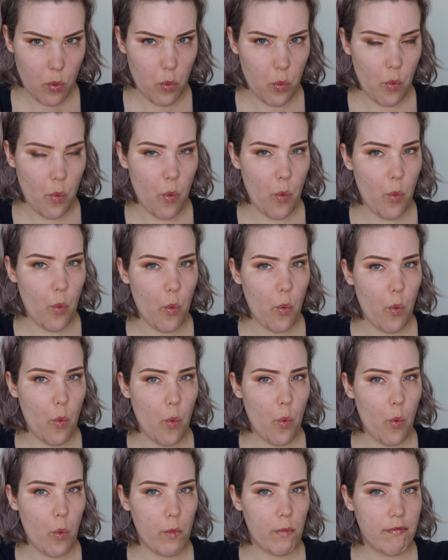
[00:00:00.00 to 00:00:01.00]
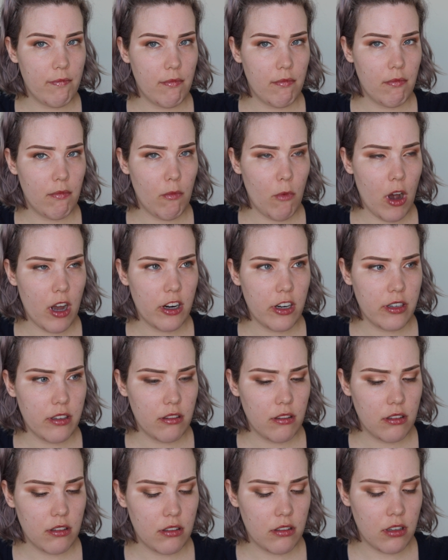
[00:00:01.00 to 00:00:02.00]
water?
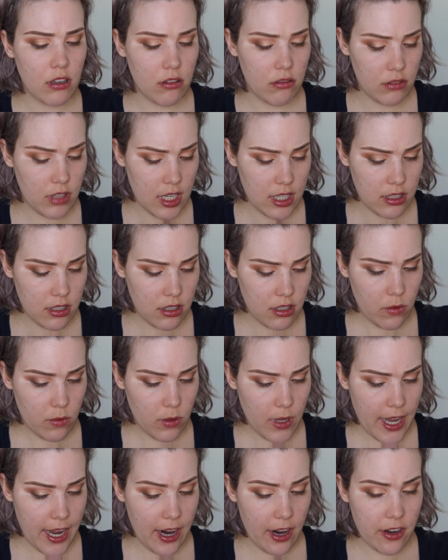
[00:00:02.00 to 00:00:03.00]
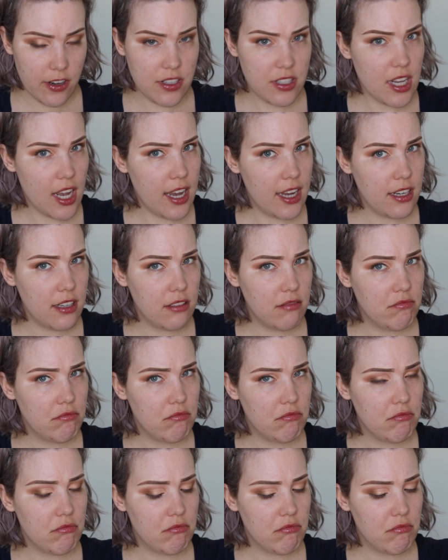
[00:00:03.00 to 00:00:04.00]
No, that air sign?
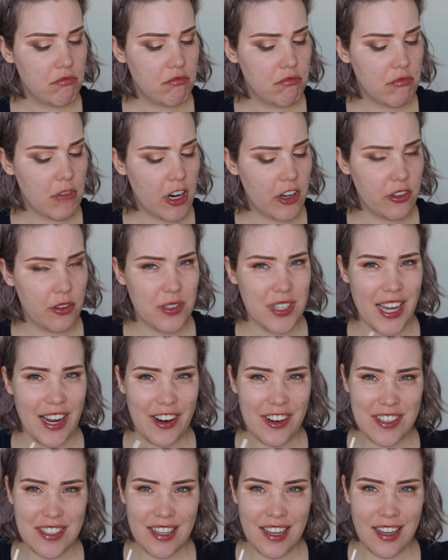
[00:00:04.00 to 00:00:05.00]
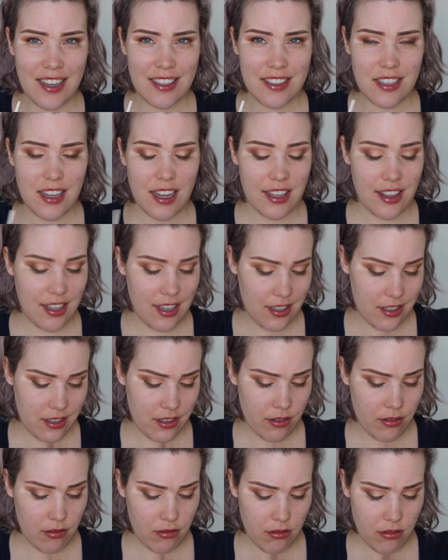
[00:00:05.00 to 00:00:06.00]
Are those air signs? I think
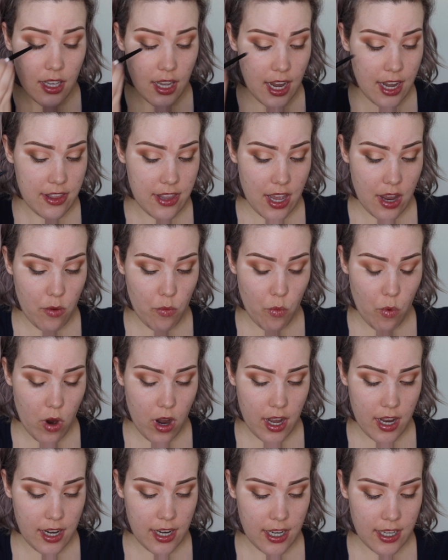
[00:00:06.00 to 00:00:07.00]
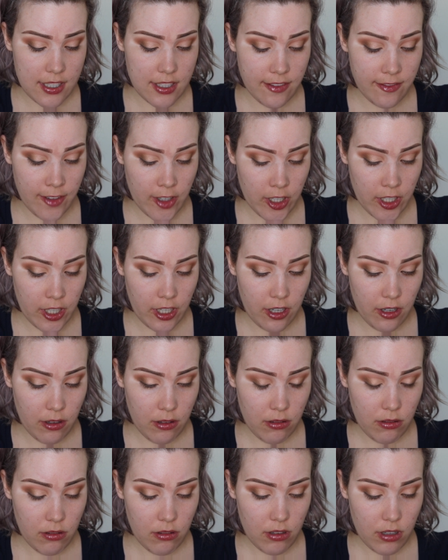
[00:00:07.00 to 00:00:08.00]
so. And then one is a
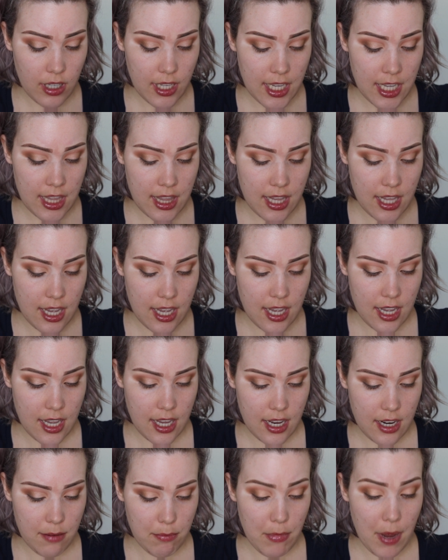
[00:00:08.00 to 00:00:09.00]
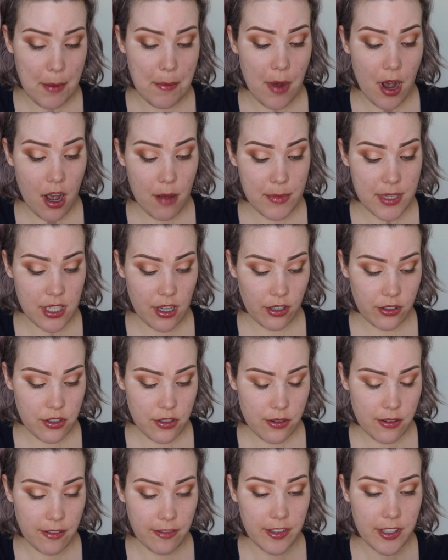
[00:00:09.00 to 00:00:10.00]
Virgo, and then my mom is
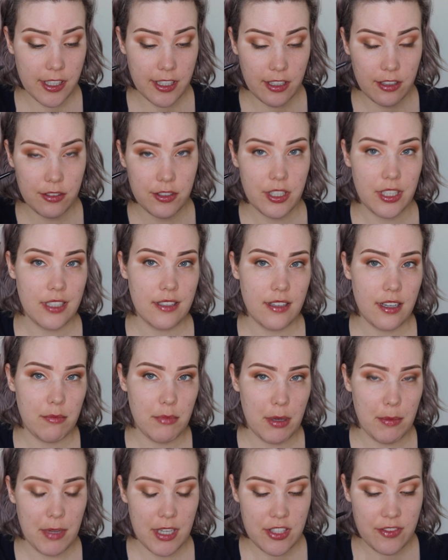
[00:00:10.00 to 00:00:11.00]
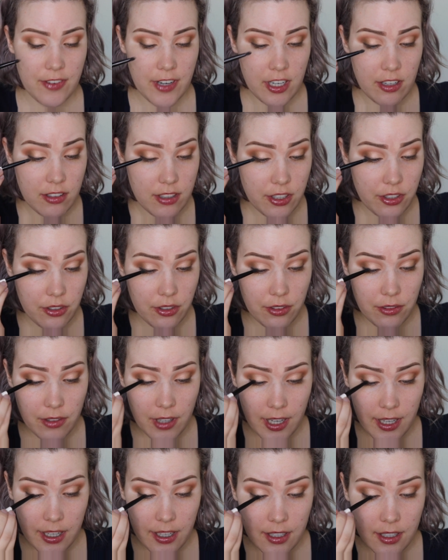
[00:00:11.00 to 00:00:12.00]
also a Virgo. She's like my best friend too,
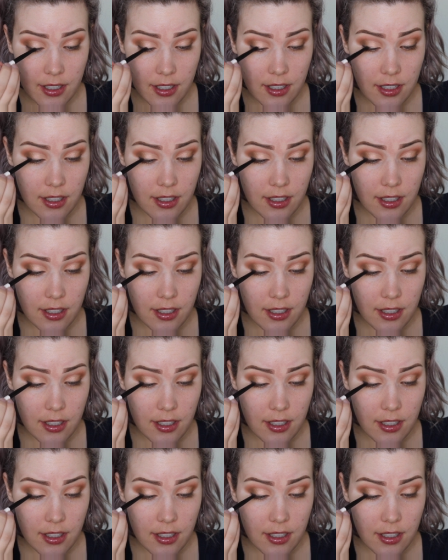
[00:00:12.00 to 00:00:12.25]
right?